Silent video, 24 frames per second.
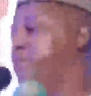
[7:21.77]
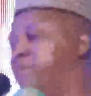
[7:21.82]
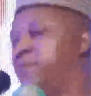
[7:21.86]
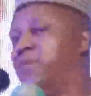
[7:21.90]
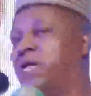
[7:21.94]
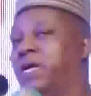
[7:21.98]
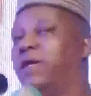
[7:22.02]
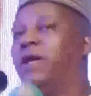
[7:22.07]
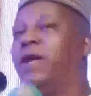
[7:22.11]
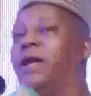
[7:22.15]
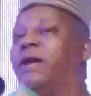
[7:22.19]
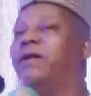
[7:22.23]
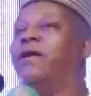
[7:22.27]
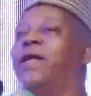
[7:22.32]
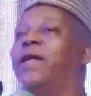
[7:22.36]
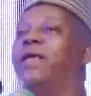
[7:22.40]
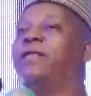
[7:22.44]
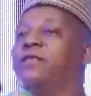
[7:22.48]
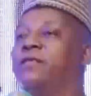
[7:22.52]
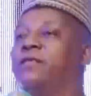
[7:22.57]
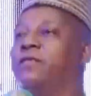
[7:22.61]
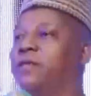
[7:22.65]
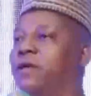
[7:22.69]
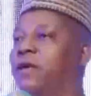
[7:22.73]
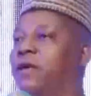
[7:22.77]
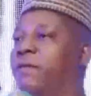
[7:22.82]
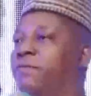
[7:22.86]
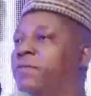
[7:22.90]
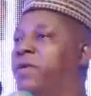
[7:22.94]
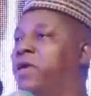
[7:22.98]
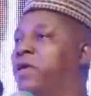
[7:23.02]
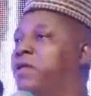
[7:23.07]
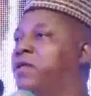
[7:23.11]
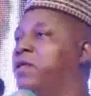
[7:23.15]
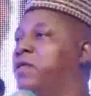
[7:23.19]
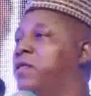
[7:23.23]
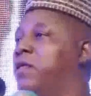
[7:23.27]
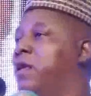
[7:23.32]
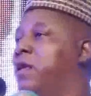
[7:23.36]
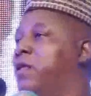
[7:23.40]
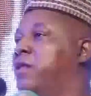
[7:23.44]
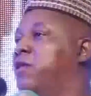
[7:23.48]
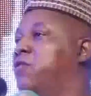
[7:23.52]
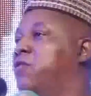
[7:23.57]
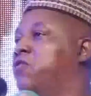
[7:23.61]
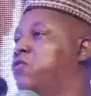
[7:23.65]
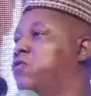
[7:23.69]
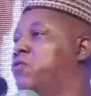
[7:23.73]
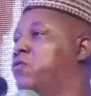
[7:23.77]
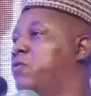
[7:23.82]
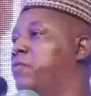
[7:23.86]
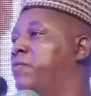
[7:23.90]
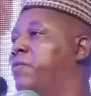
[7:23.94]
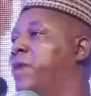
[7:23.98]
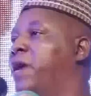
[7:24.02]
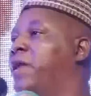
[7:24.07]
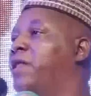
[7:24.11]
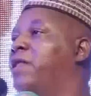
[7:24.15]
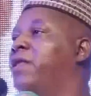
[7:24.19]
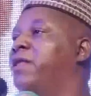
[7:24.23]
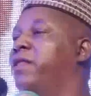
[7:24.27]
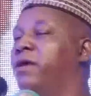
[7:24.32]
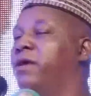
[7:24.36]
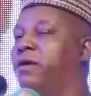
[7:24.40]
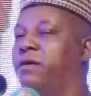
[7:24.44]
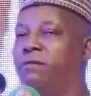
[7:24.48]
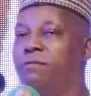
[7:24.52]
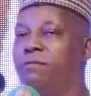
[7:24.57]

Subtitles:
that at last I am getting the attention of my leader.